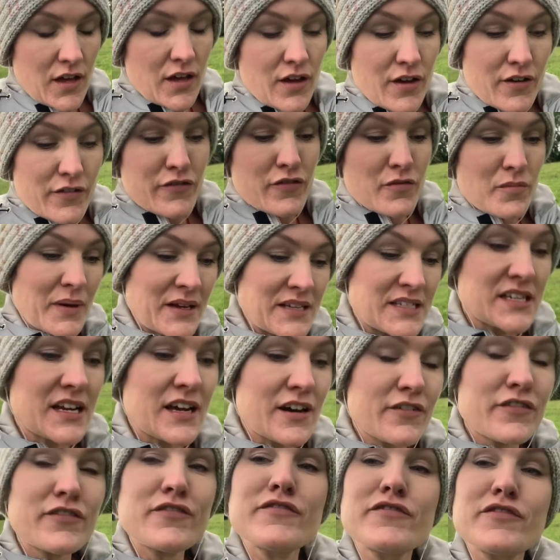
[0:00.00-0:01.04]
for
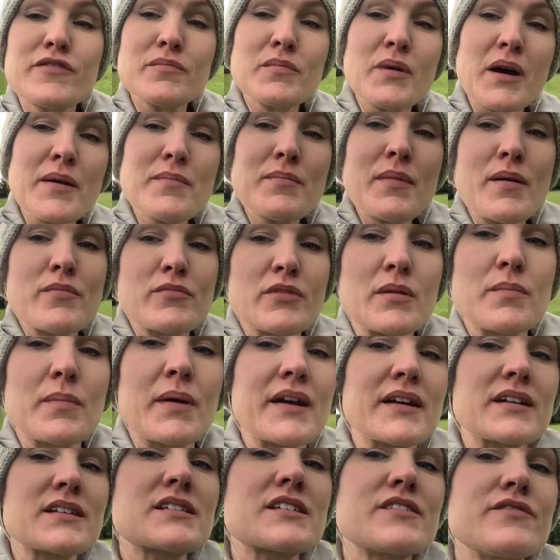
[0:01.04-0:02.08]
myself and for my memory
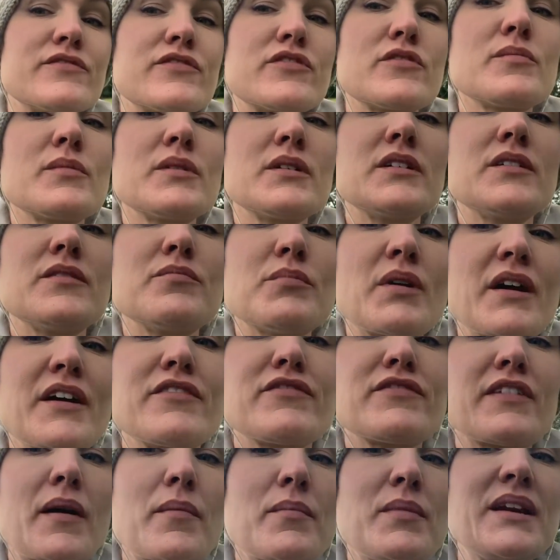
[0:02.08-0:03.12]
banks and for my
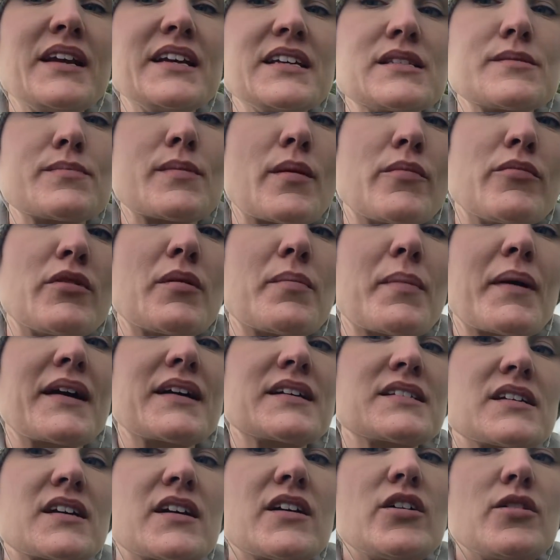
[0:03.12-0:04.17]
family's memory
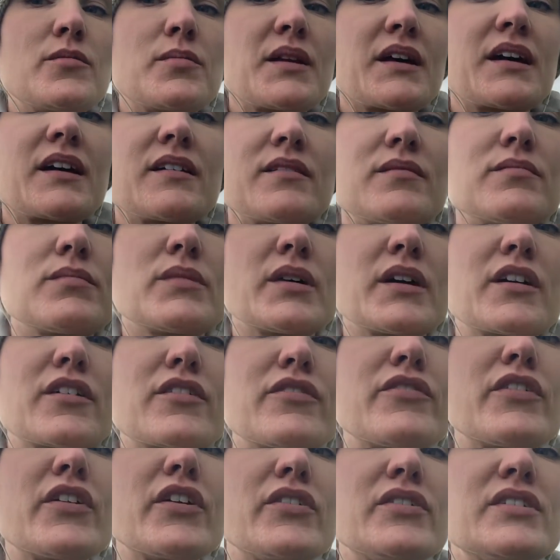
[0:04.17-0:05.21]
banks. I hope that
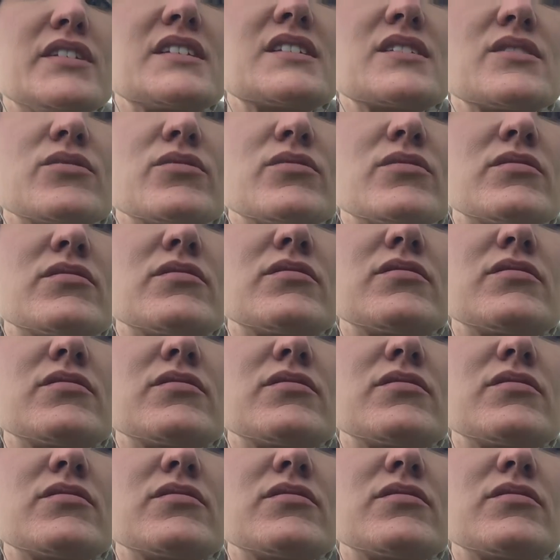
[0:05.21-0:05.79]
microphone is not